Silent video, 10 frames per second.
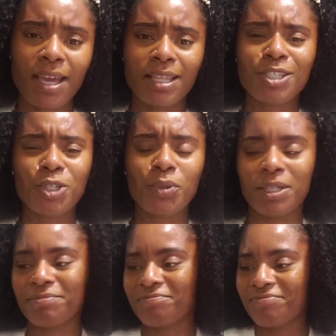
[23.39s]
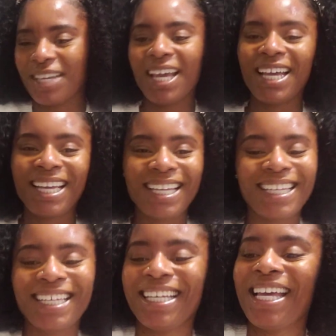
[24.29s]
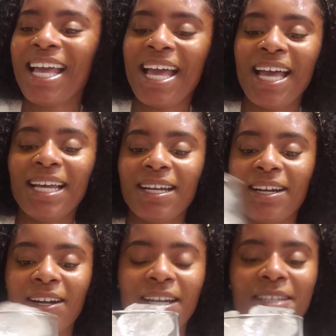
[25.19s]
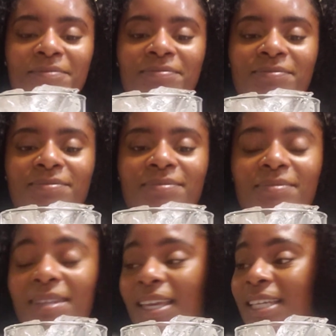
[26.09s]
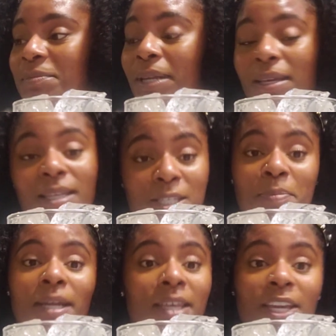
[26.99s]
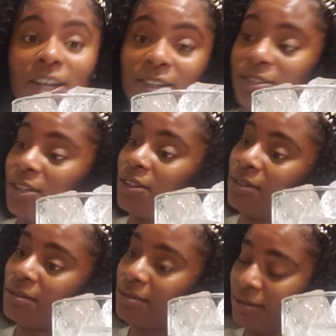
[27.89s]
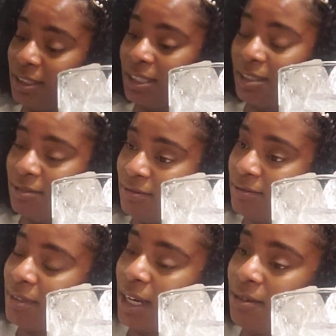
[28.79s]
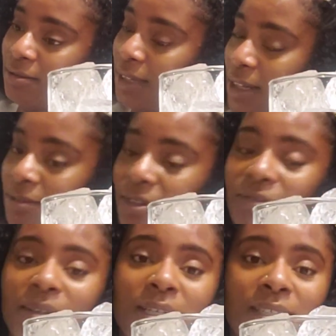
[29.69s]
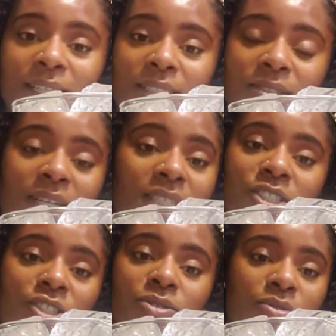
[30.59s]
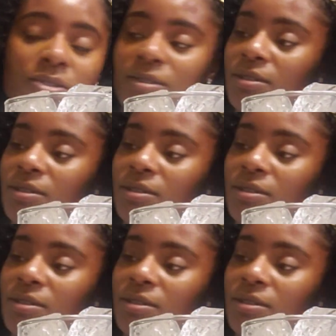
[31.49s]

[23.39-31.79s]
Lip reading: let's do it. All right. It's been a year, so I don't know if I still got the juice.